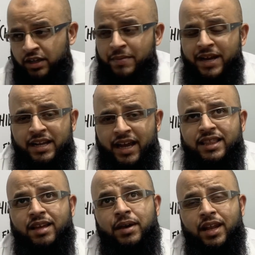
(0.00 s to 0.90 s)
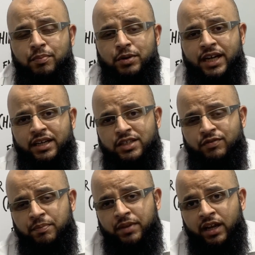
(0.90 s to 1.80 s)
There are many like them. May Allah protect us
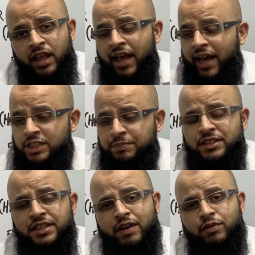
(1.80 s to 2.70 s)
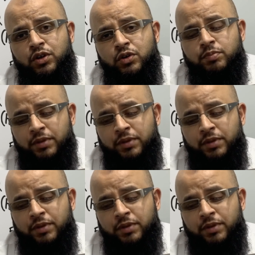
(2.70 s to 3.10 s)
from that, especially our youth.